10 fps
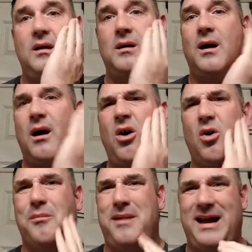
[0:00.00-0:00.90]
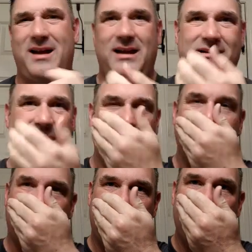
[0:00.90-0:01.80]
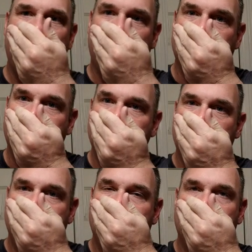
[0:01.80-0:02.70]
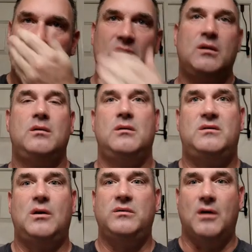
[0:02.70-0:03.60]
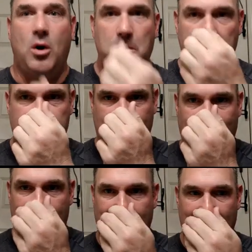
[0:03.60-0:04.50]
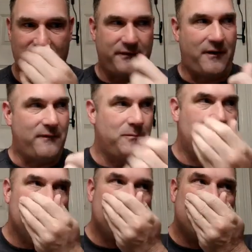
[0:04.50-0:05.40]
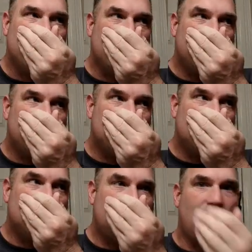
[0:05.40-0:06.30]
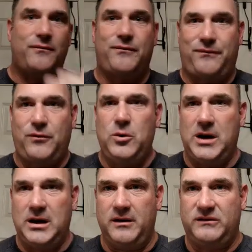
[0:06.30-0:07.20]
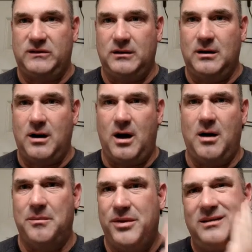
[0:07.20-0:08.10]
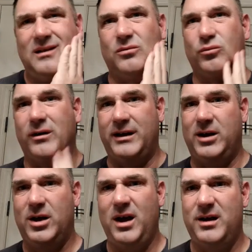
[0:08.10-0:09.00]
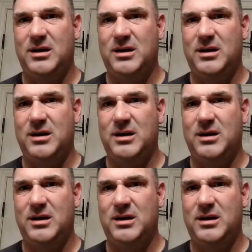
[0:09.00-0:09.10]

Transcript: oh man, it's very, so it's almost got kind of a fruitiness. This is really good.